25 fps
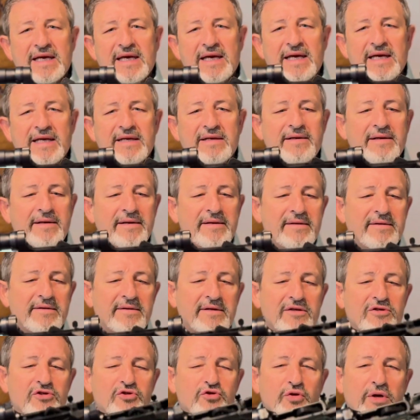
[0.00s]
end,
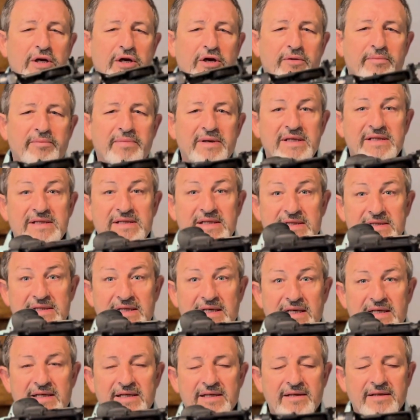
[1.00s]
the trigger business
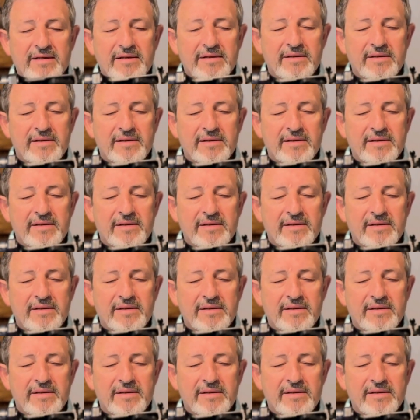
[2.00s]
end,